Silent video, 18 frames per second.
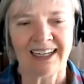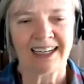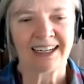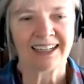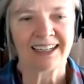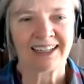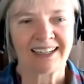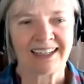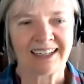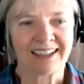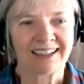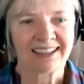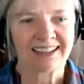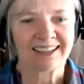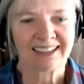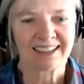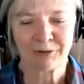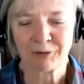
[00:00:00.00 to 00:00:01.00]

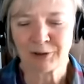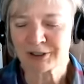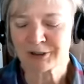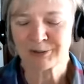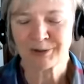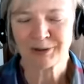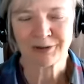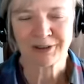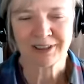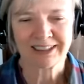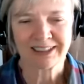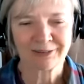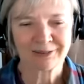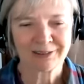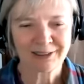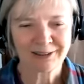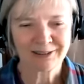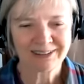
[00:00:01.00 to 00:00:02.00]
And welcome to Friday
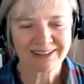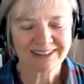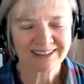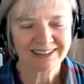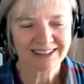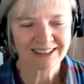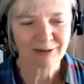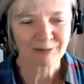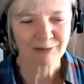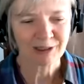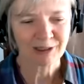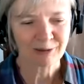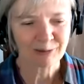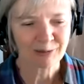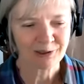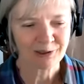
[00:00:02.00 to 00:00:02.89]
Flow. I'm going to